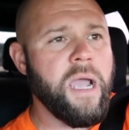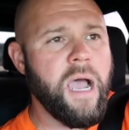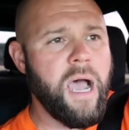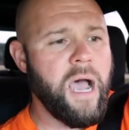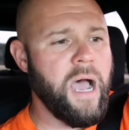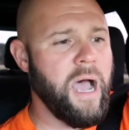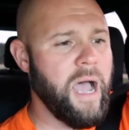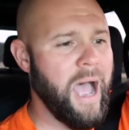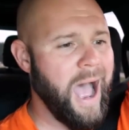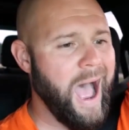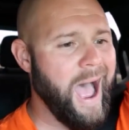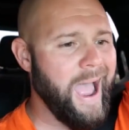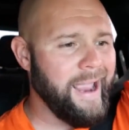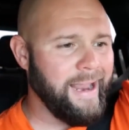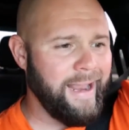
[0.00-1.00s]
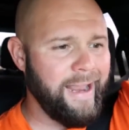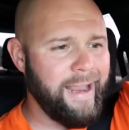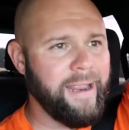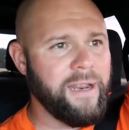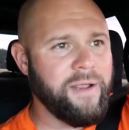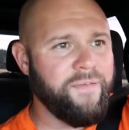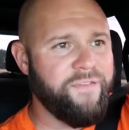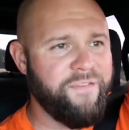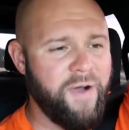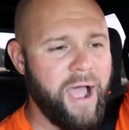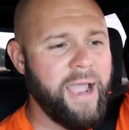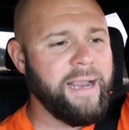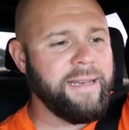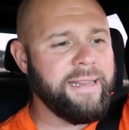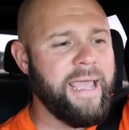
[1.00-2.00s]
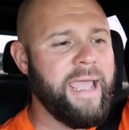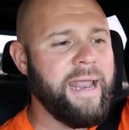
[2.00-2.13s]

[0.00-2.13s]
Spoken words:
I find